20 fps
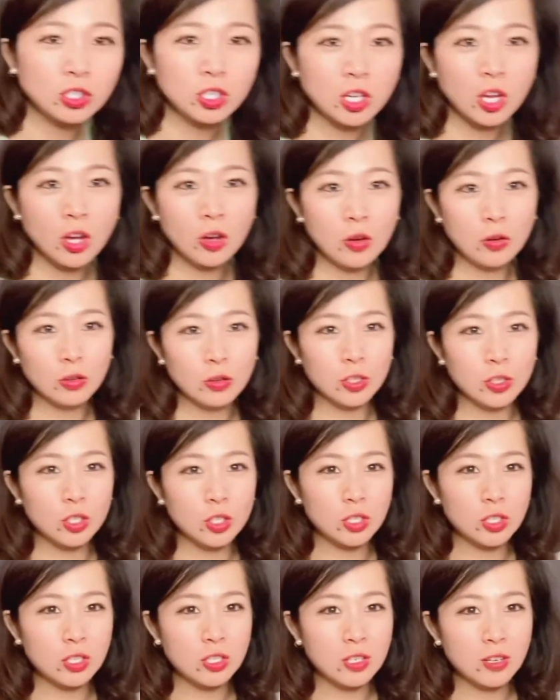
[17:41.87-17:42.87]

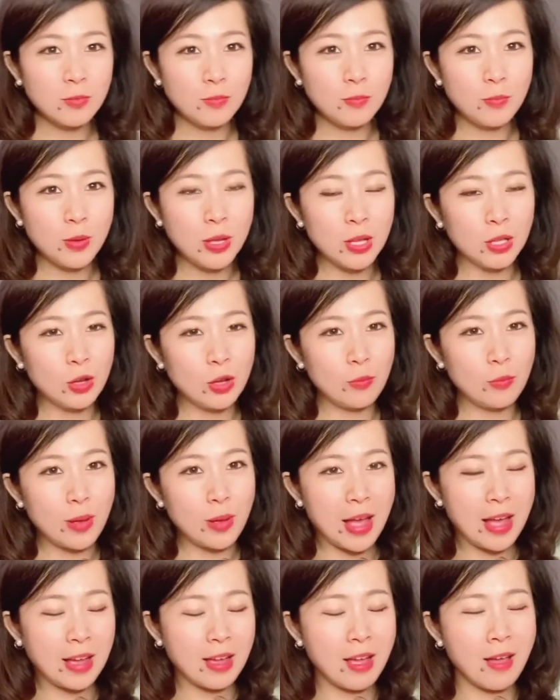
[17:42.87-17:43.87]
Coach pillow
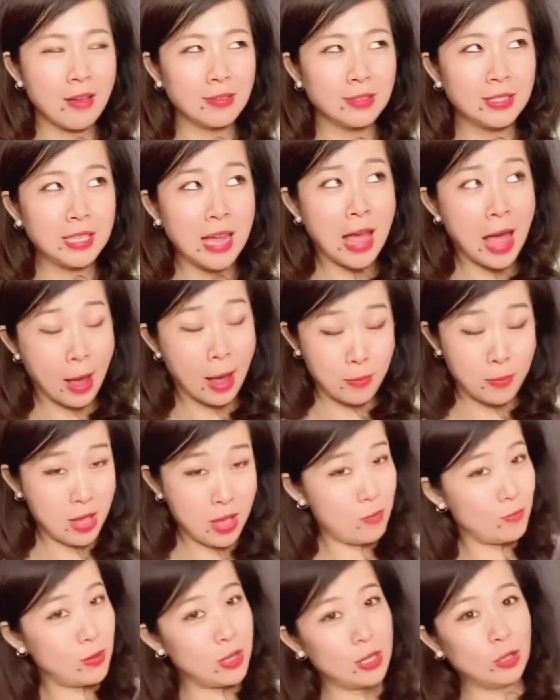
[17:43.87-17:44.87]
bag, a uh, tabby
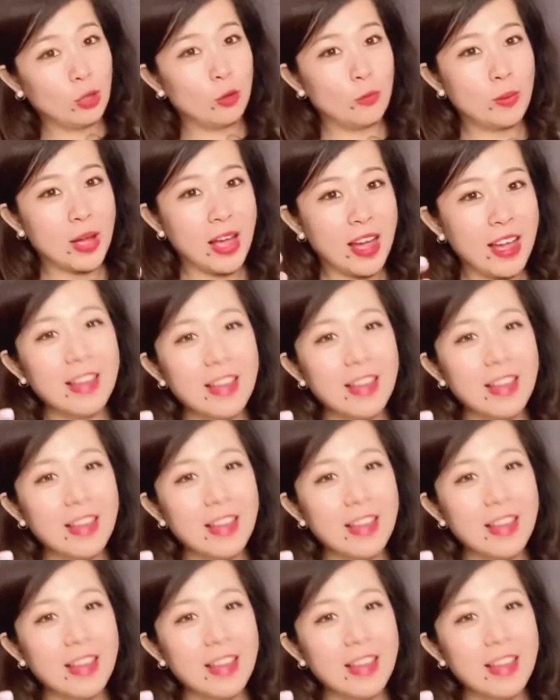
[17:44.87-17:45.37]
pillow bag